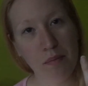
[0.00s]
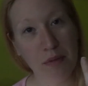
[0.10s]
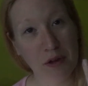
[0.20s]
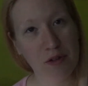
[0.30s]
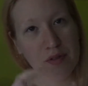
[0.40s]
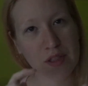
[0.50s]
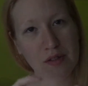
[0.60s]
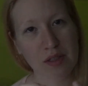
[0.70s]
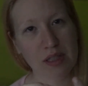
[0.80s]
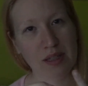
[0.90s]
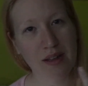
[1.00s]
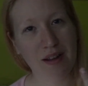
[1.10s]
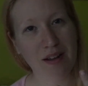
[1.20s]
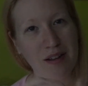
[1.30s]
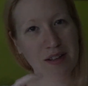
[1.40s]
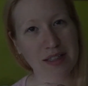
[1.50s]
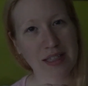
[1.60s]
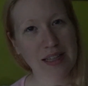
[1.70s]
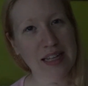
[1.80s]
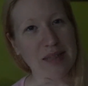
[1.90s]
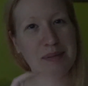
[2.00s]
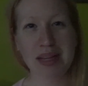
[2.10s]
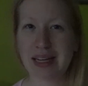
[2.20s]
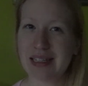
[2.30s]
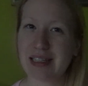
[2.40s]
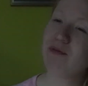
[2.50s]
book reviews, hauls, let's plays,